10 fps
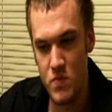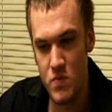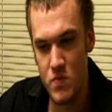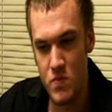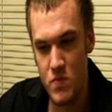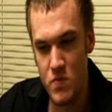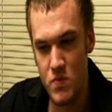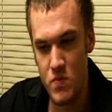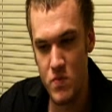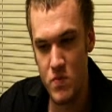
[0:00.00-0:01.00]
in late
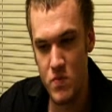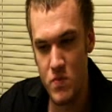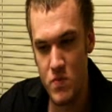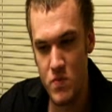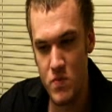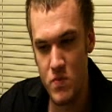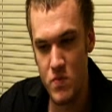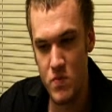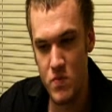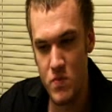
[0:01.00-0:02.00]
position.
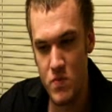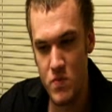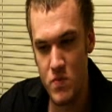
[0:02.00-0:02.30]
Obviously,